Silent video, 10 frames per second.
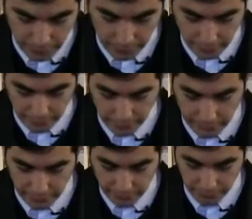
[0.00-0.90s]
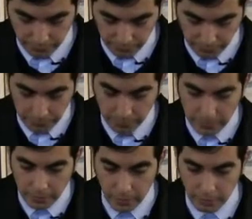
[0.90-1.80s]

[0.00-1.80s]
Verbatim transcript: regarded as the fulfillment